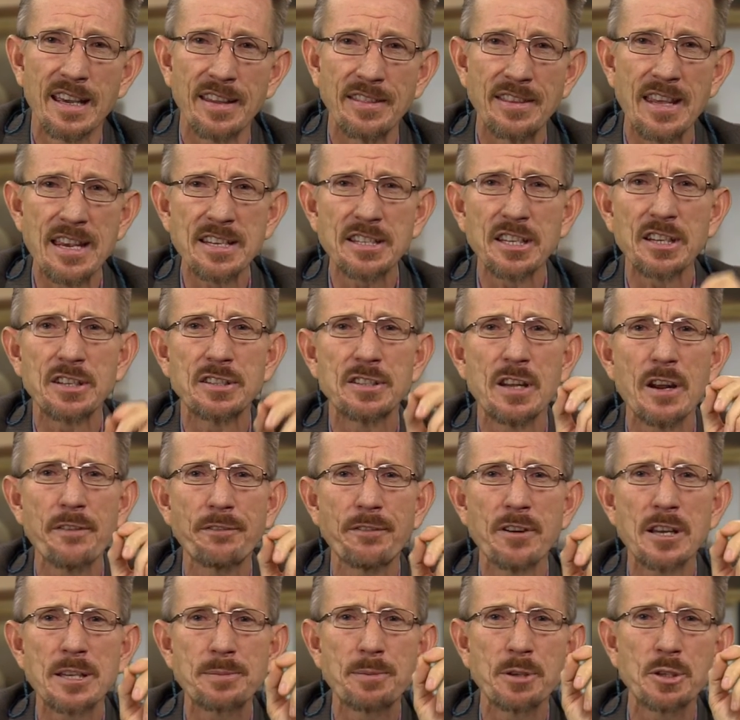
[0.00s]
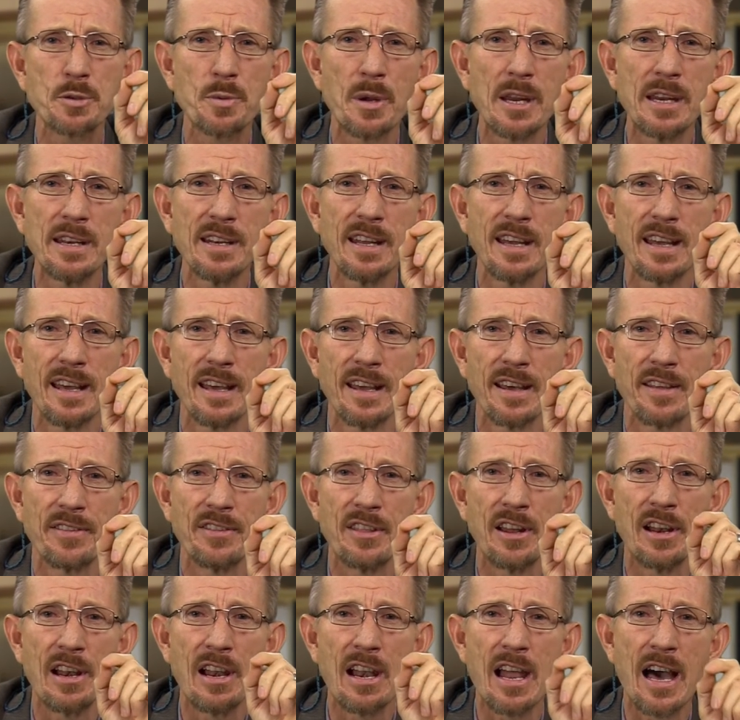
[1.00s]
There's a difference between
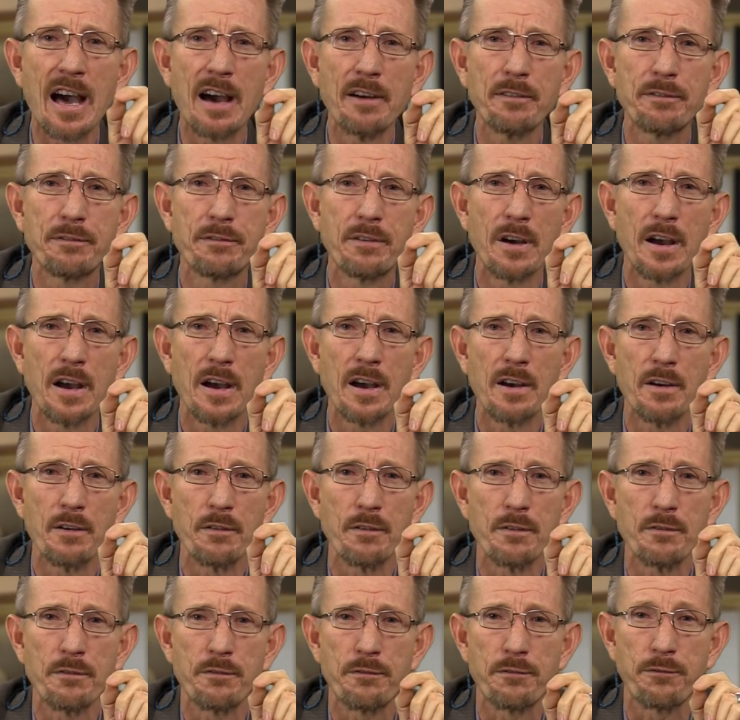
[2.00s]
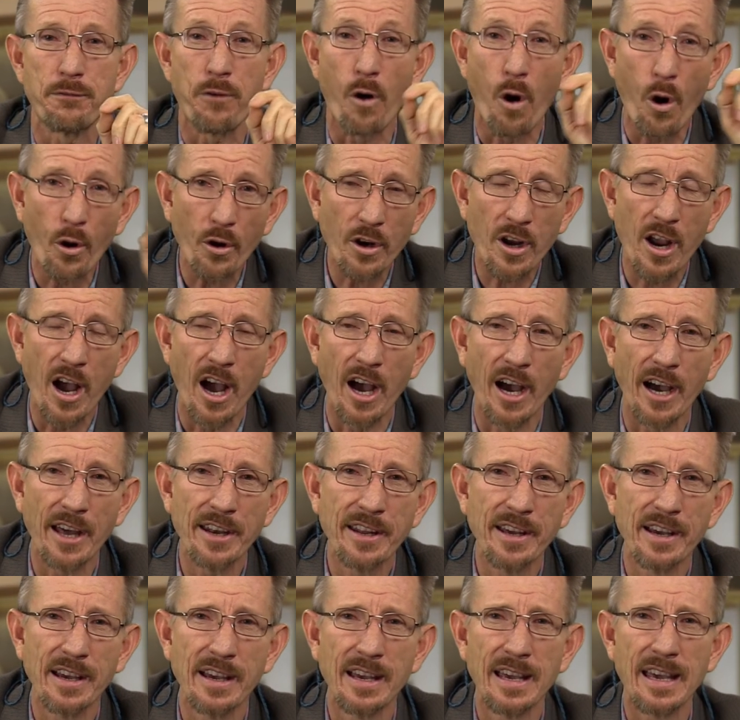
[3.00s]
the love for
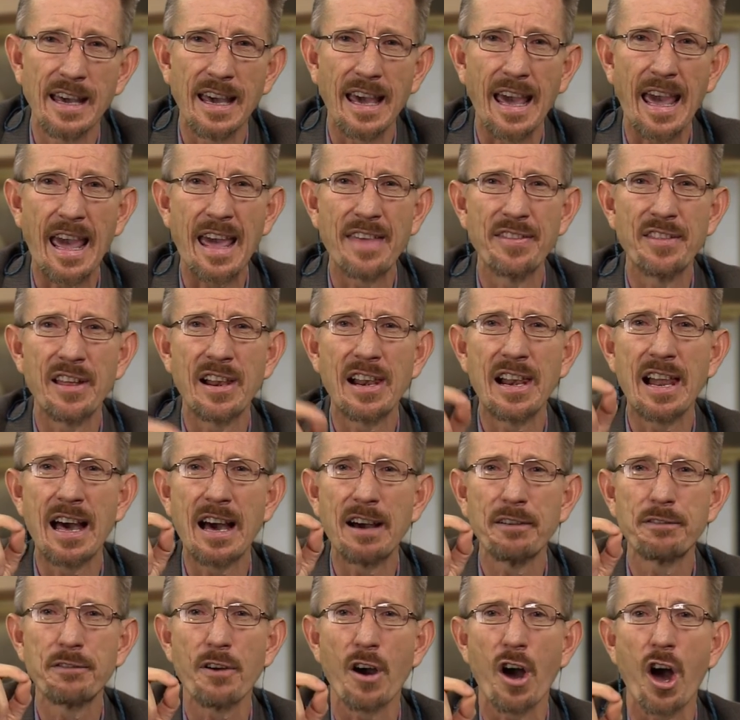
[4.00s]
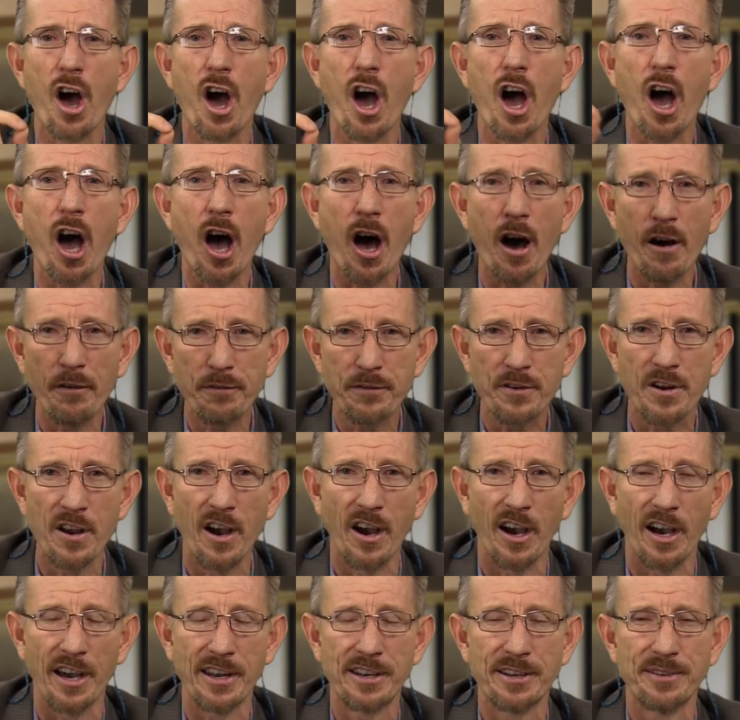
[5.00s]
God and the love of
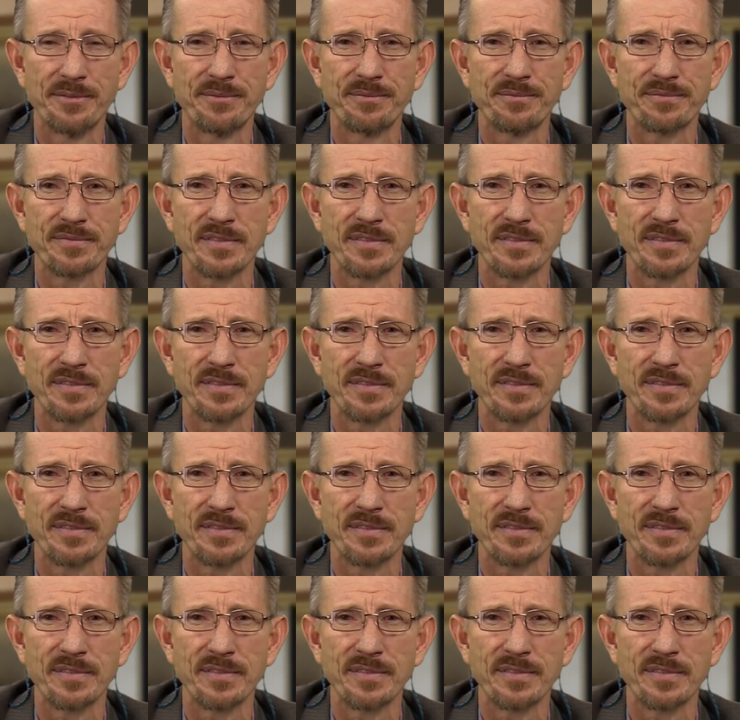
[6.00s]
God.